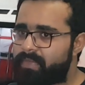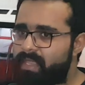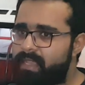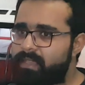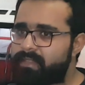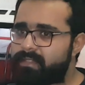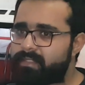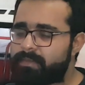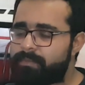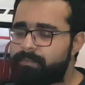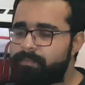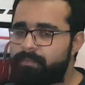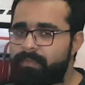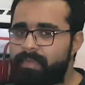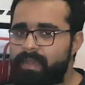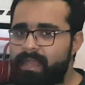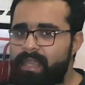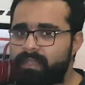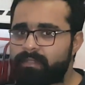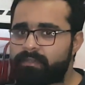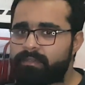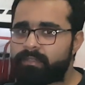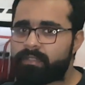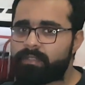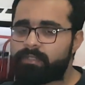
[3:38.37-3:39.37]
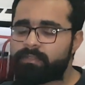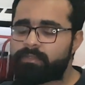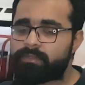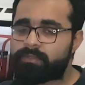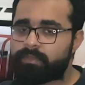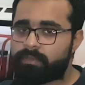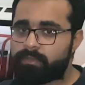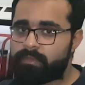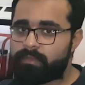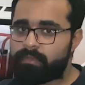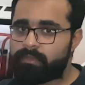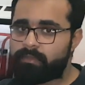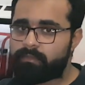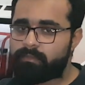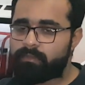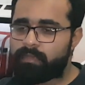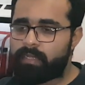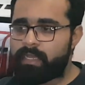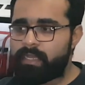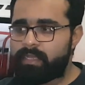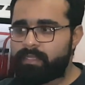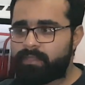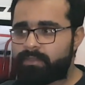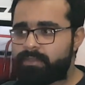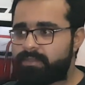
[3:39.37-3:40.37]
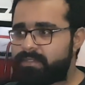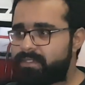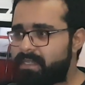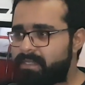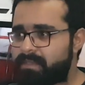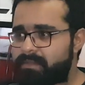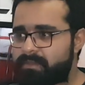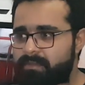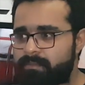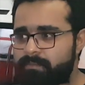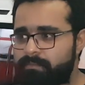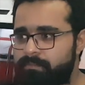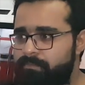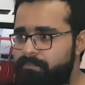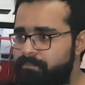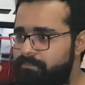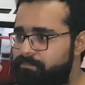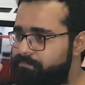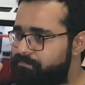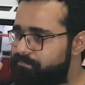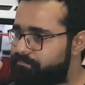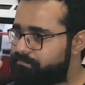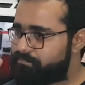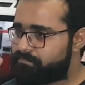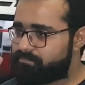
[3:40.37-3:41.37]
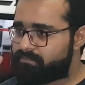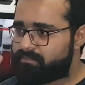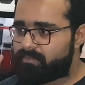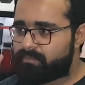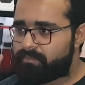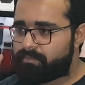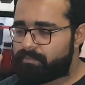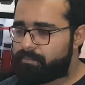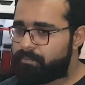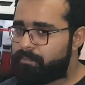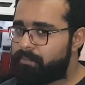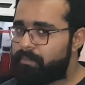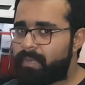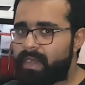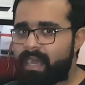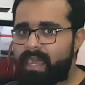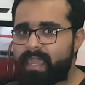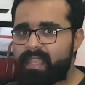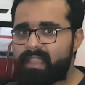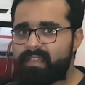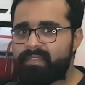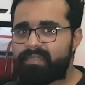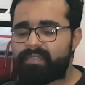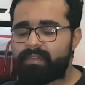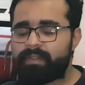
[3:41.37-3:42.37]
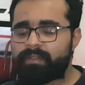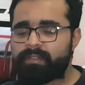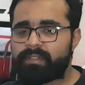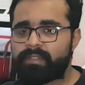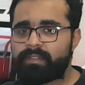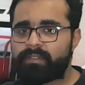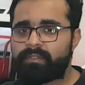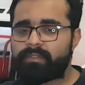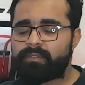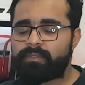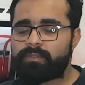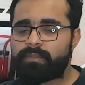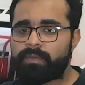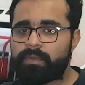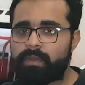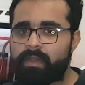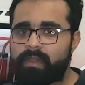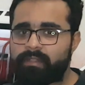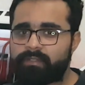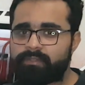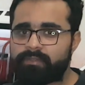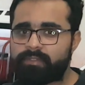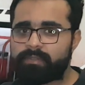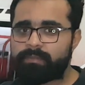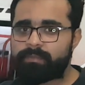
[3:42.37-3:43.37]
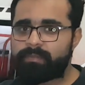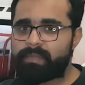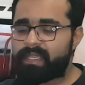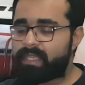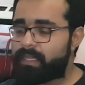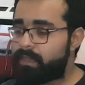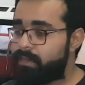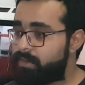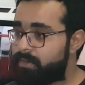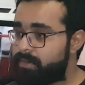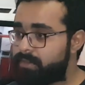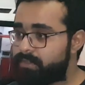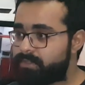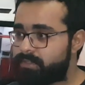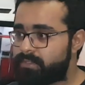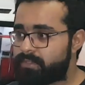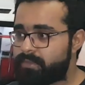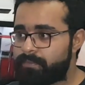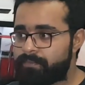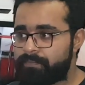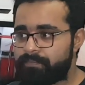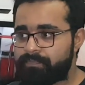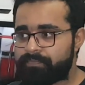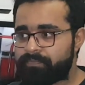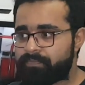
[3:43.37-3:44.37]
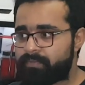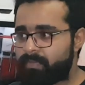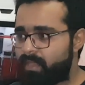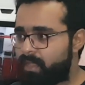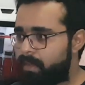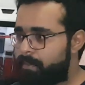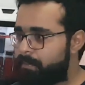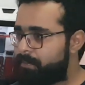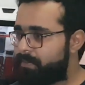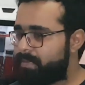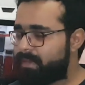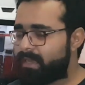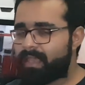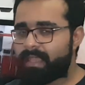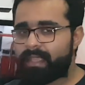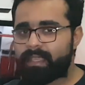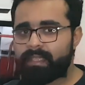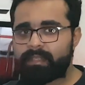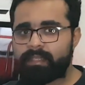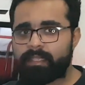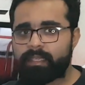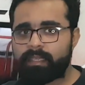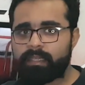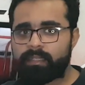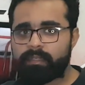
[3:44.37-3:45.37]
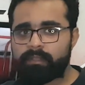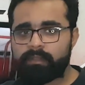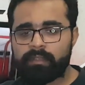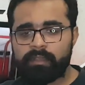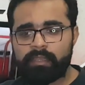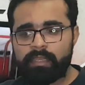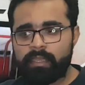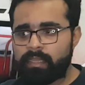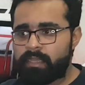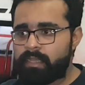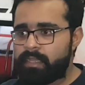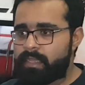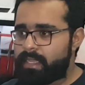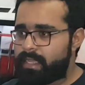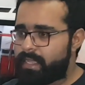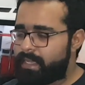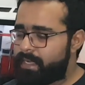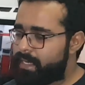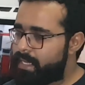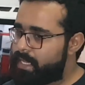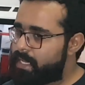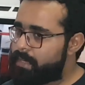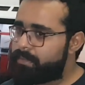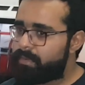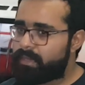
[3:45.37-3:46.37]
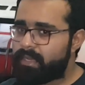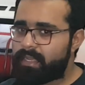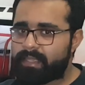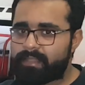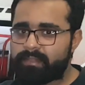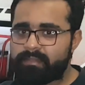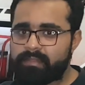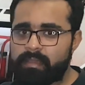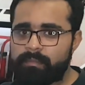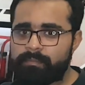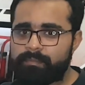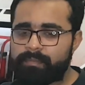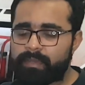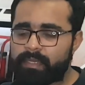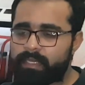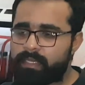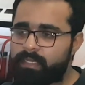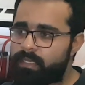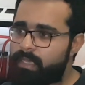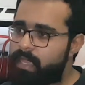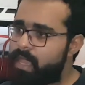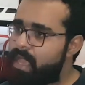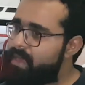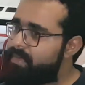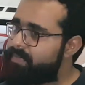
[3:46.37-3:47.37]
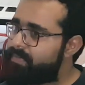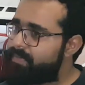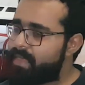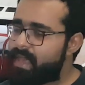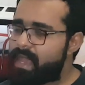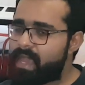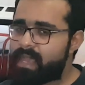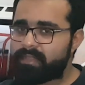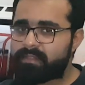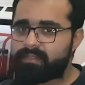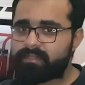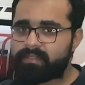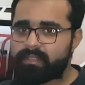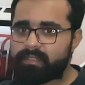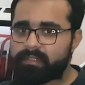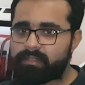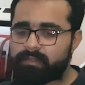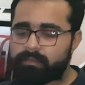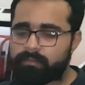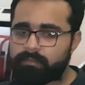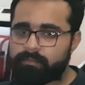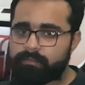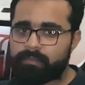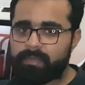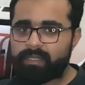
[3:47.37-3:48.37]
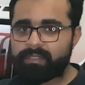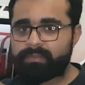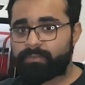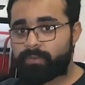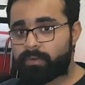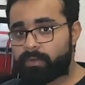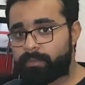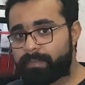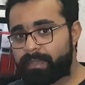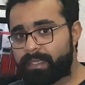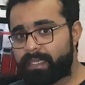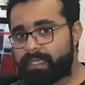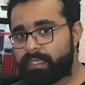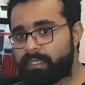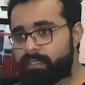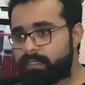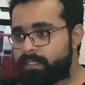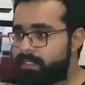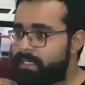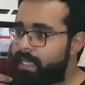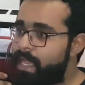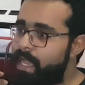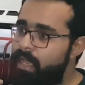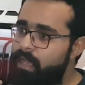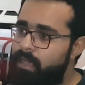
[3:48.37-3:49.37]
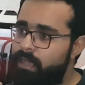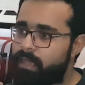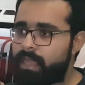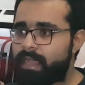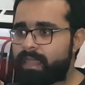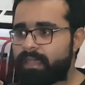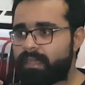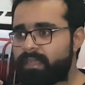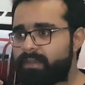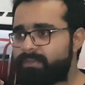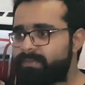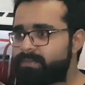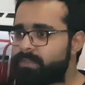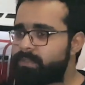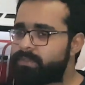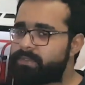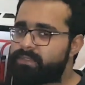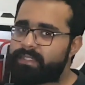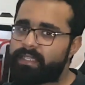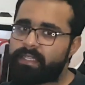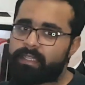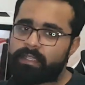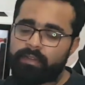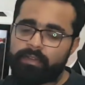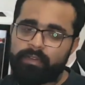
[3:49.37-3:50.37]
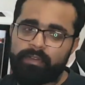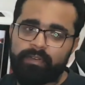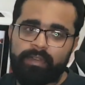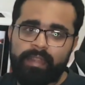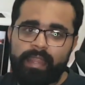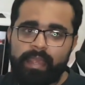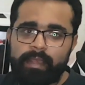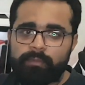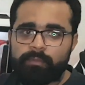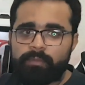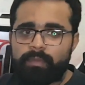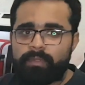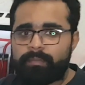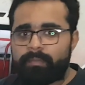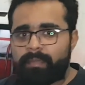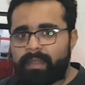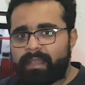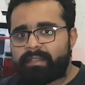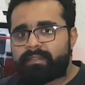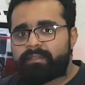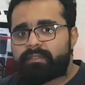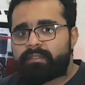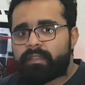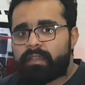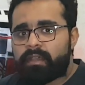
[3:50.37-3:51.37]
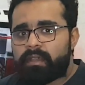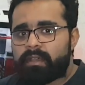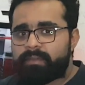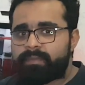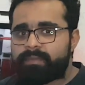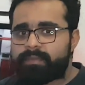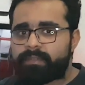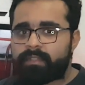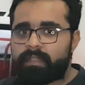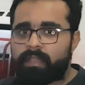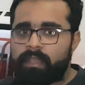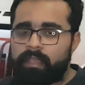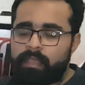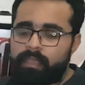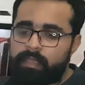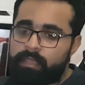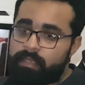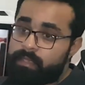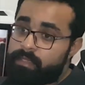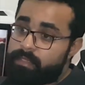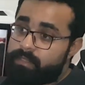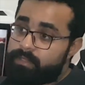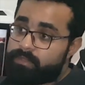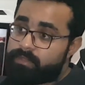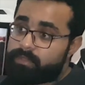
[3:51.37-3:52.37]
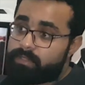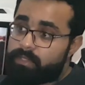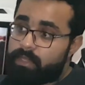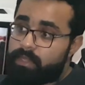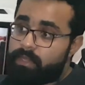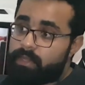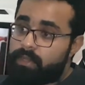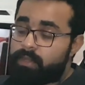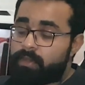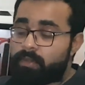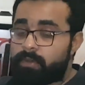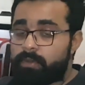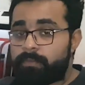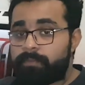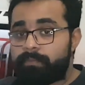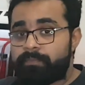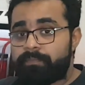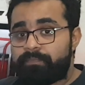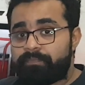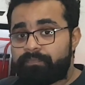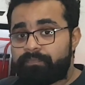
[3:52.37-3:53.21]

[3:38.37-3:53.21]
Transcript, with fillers: it's better to, to just buy a thirty-two hundred megahertz, plug it in, enable X M P, and that's it. But for me, yeah, I love to tinker around with my stuffs. So